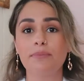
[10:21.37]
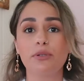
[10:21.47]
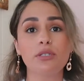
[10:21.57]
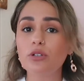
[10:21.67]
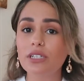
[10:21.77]

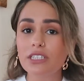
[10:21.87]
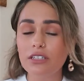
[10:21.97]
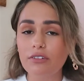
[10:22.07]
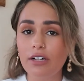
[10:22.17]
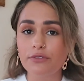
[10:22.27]
put them all into
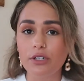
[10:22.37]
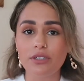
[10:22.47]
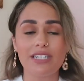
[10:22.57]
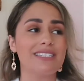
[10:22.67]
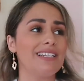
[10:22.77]
the right
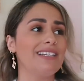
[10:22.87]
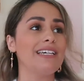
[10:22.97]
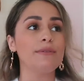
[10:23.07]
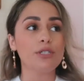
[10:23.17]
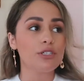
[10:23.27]
folders,
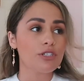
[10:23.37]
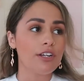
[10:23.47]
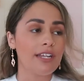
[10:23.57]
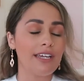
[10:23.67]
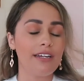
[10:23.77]
delete what you
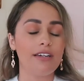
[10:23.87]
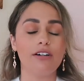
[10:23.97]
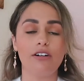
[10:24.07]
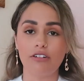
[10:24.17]
don't need.